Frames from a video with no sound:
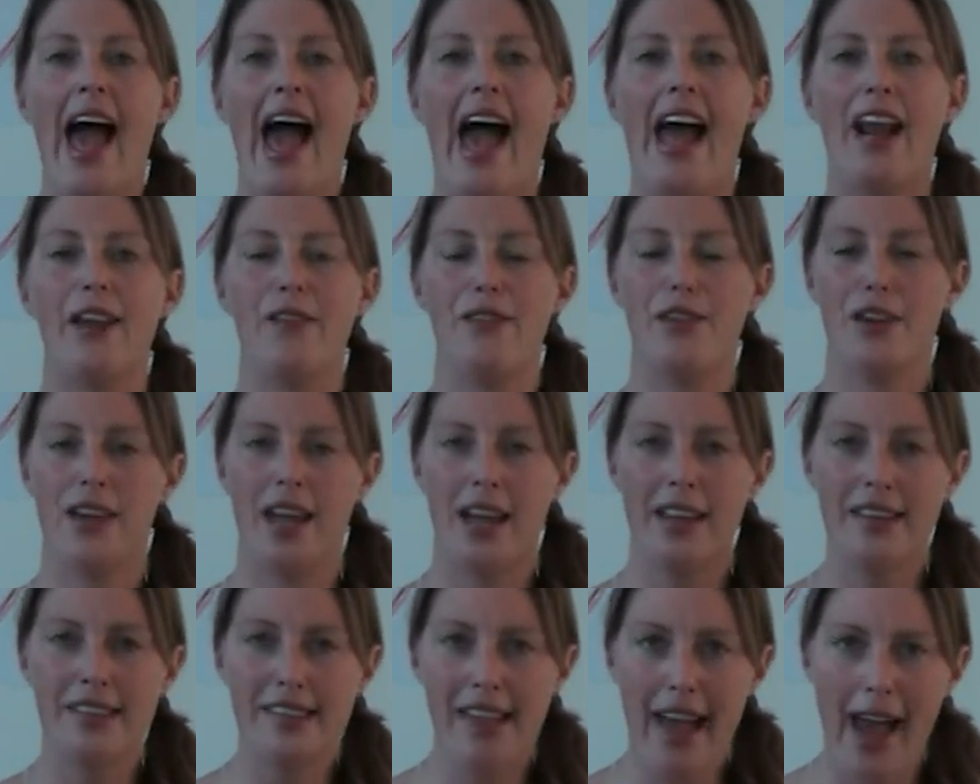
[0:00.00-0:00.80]
And if your
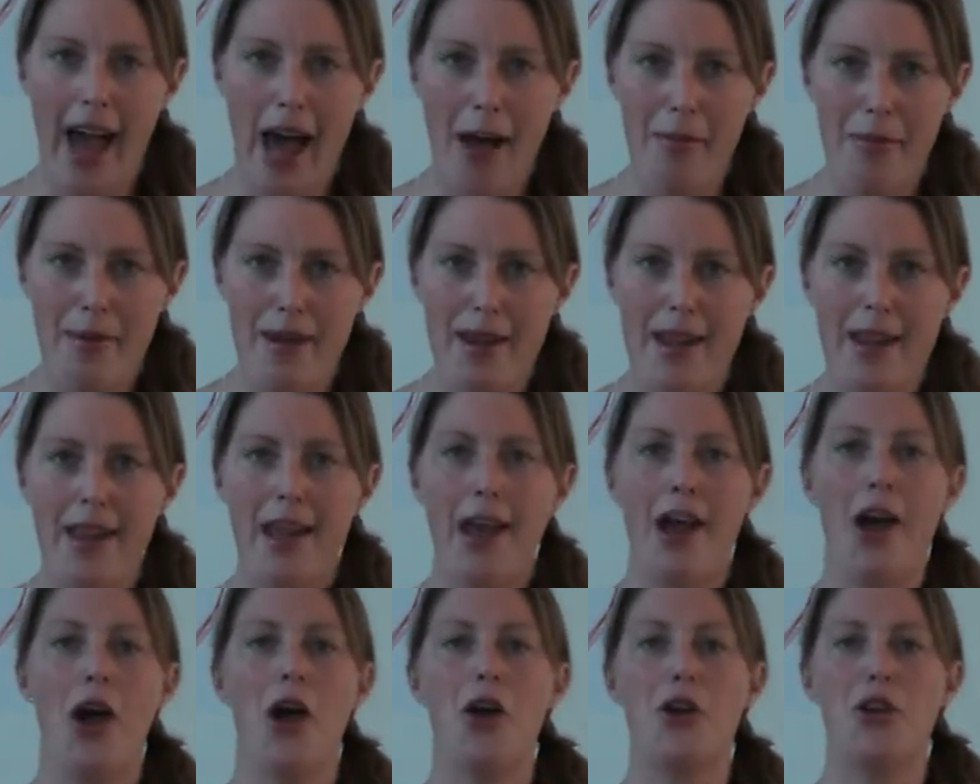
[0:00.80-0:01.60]
guests are
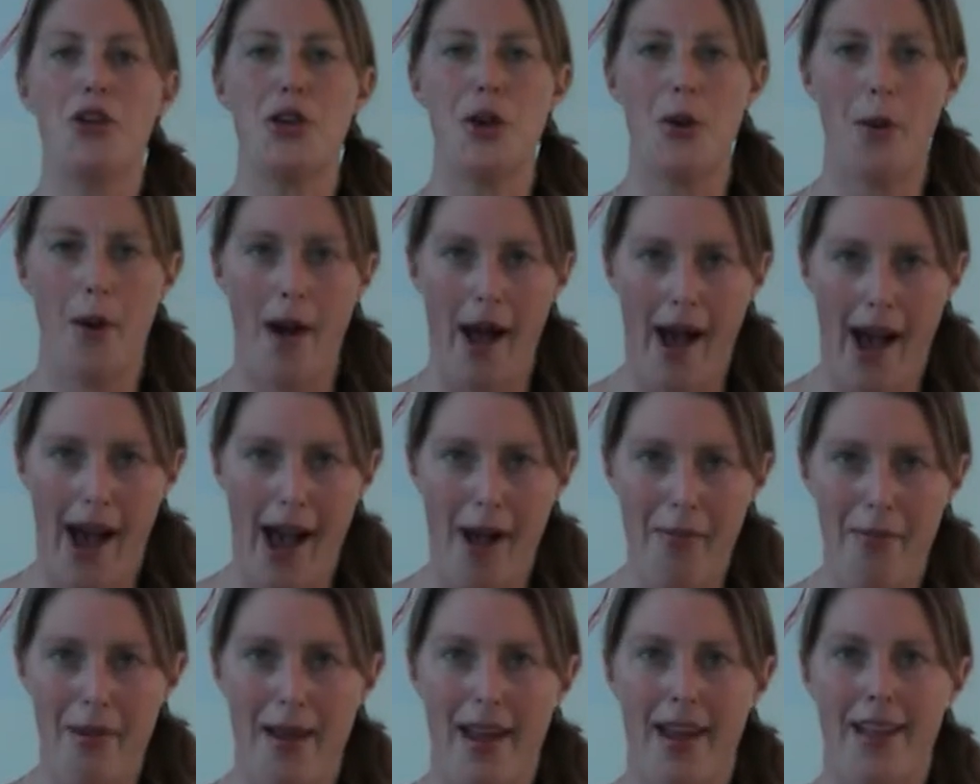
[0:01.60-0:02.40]
happy, you are
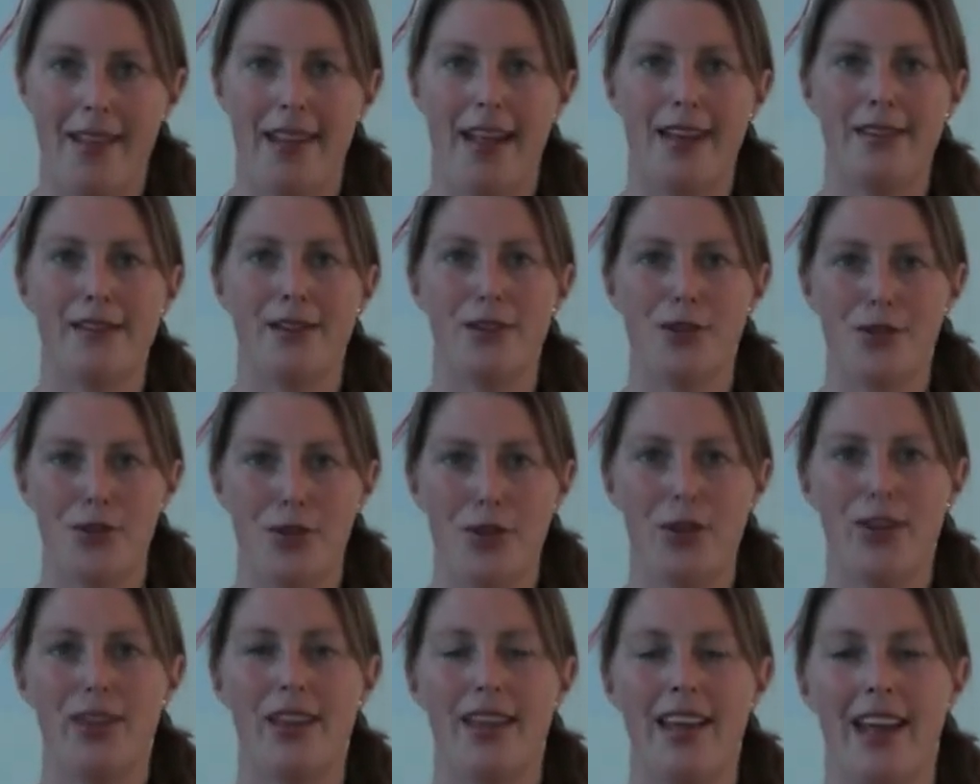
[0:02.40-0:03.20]
happy. That's a
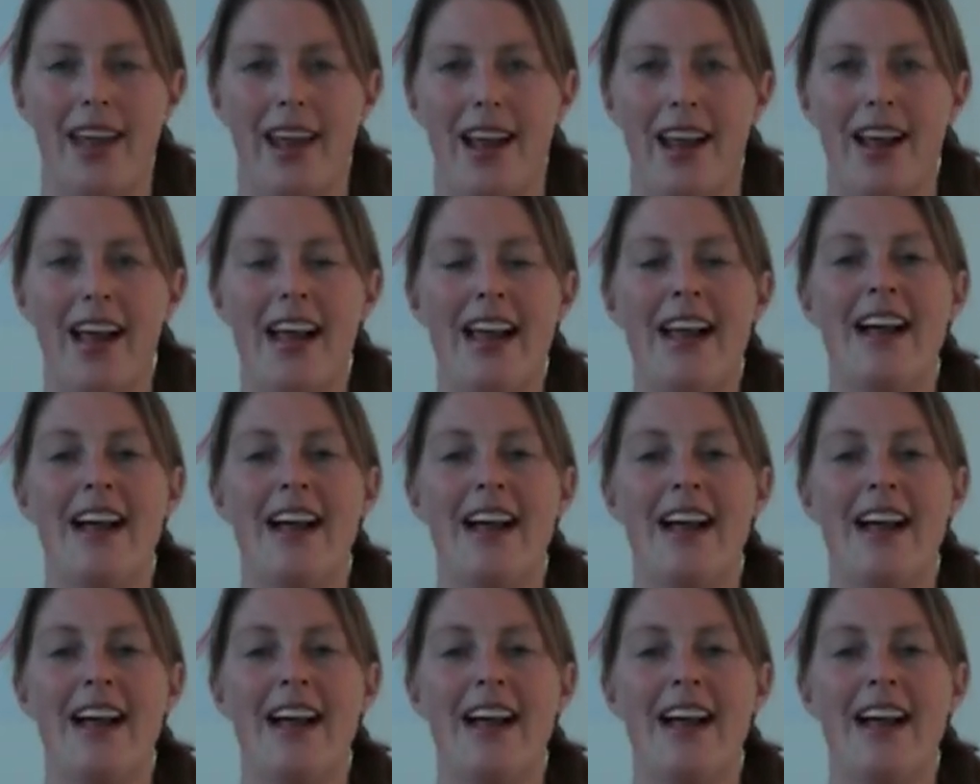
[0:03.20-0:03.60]
good thing.